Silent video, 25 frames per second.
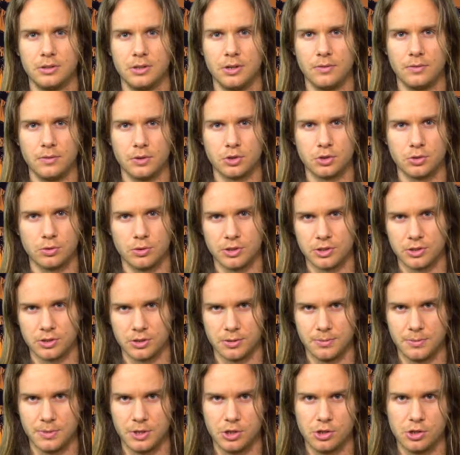if the story is
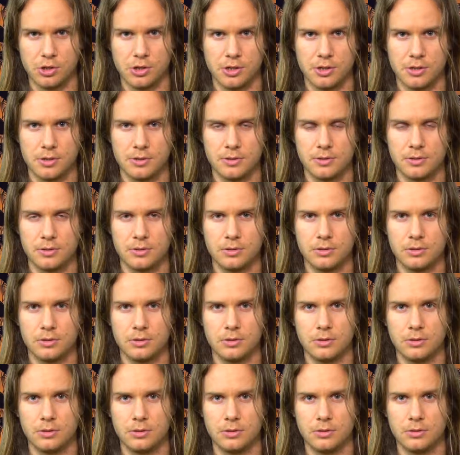going to be good.
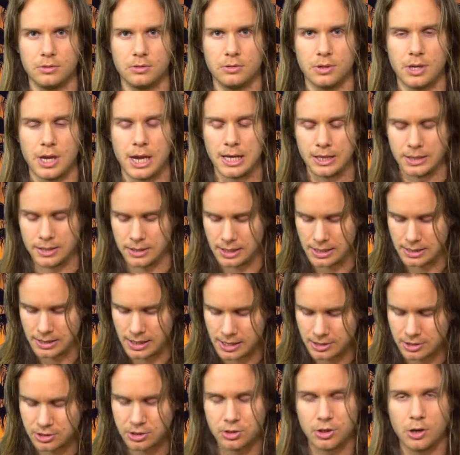And
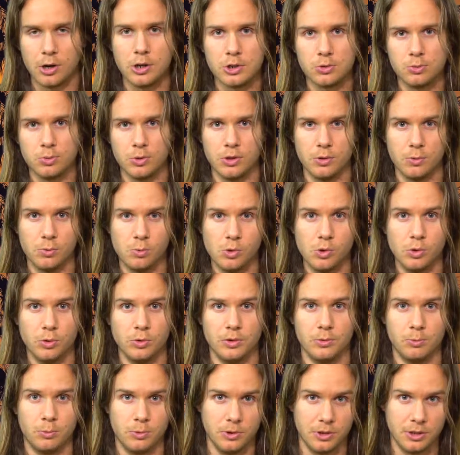that starts with the
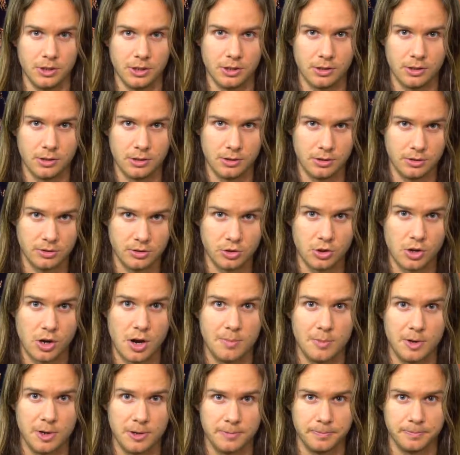wound, the
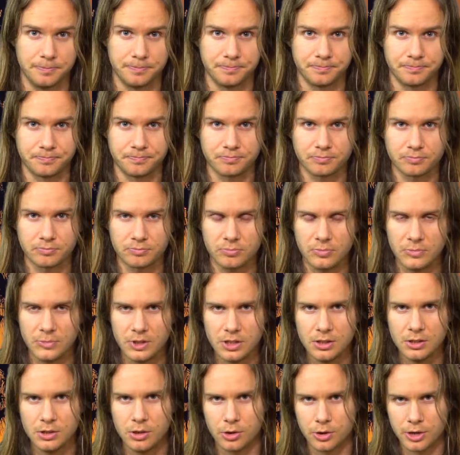trauma.
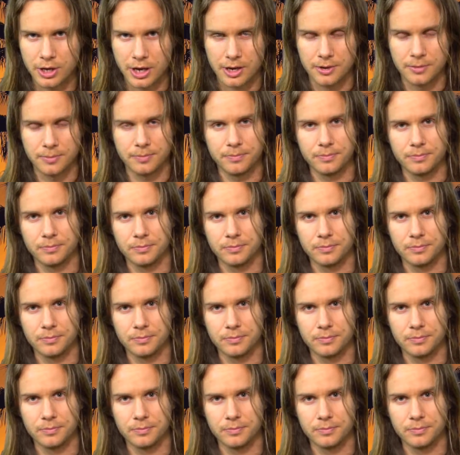Okay.